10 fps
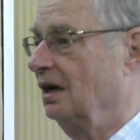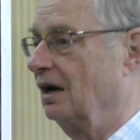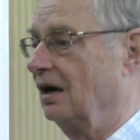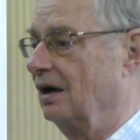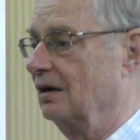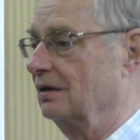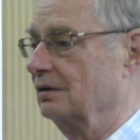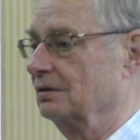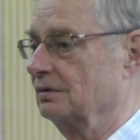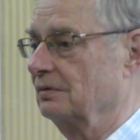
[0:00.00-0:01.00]

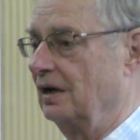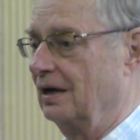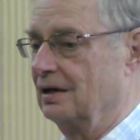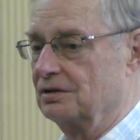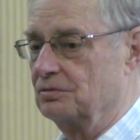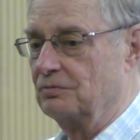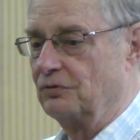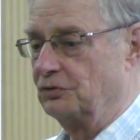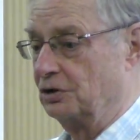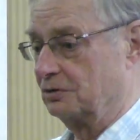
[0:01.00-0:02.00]
and
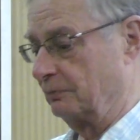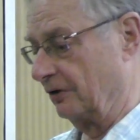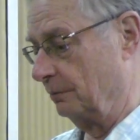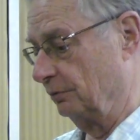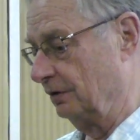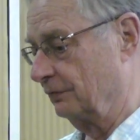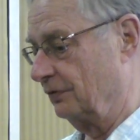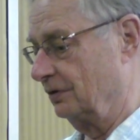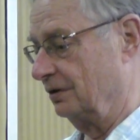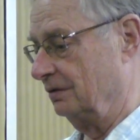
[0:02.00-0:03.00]
just very
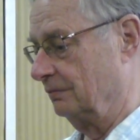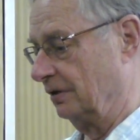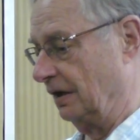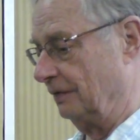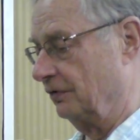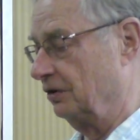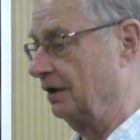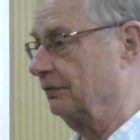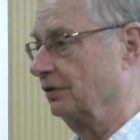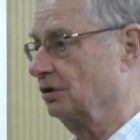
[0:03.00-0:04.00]
briefly gave the
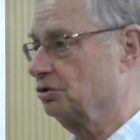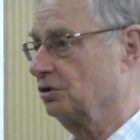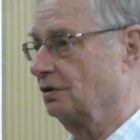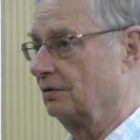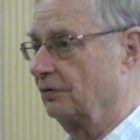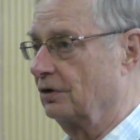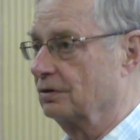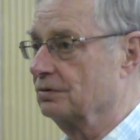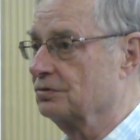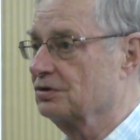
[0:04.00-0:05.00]
definition of
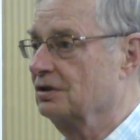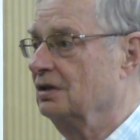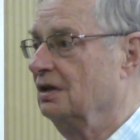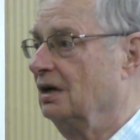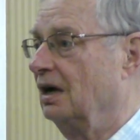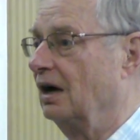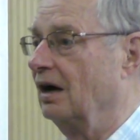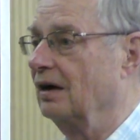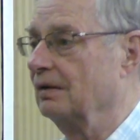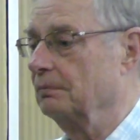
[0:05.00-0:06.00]
those.
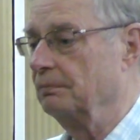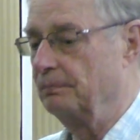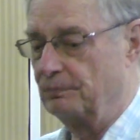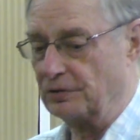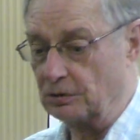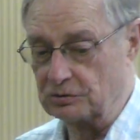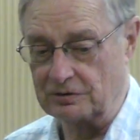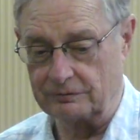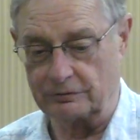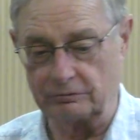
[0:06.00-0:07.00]
Those
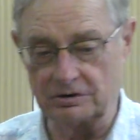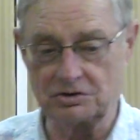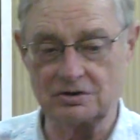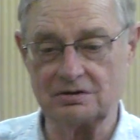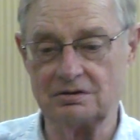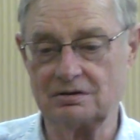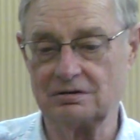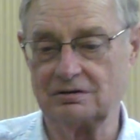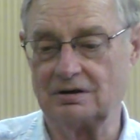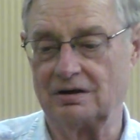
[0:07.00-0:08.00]
have arisen
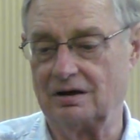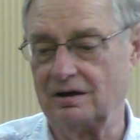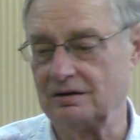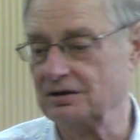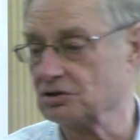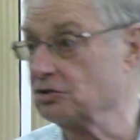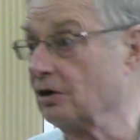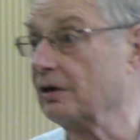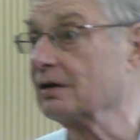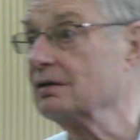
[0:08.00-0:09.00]

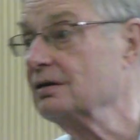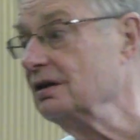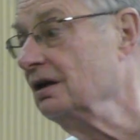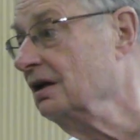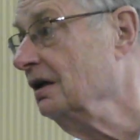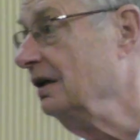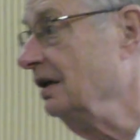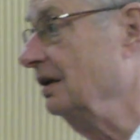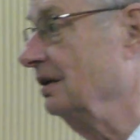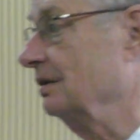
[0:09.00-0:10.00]
historically
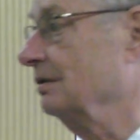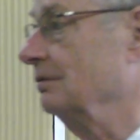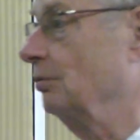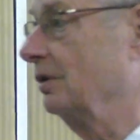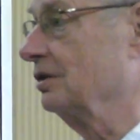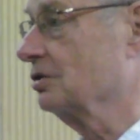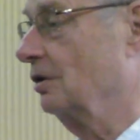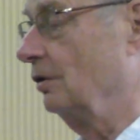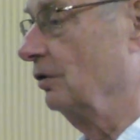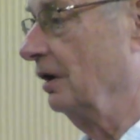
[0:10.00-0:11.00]
in what is
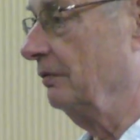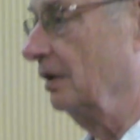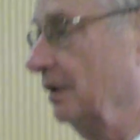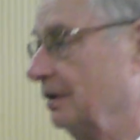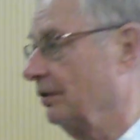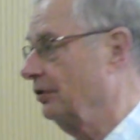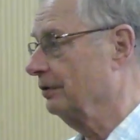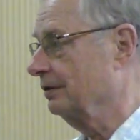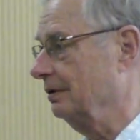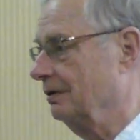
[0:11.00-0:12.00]
called Neven-Lena
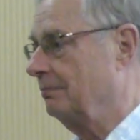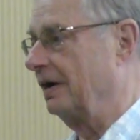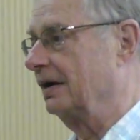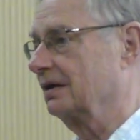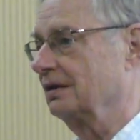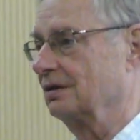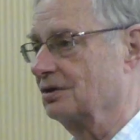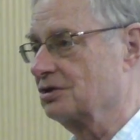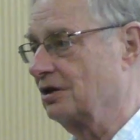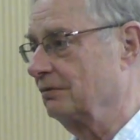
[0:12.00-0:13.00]
theory back in
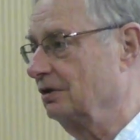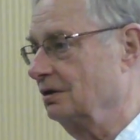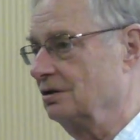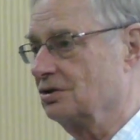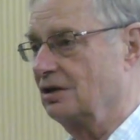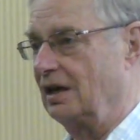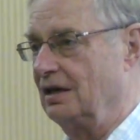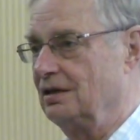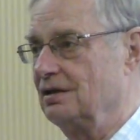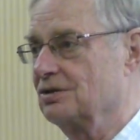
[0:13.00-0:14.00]
the 70s and
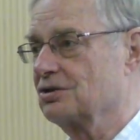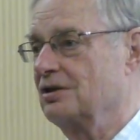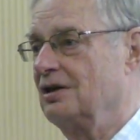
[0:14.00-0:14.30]
80s,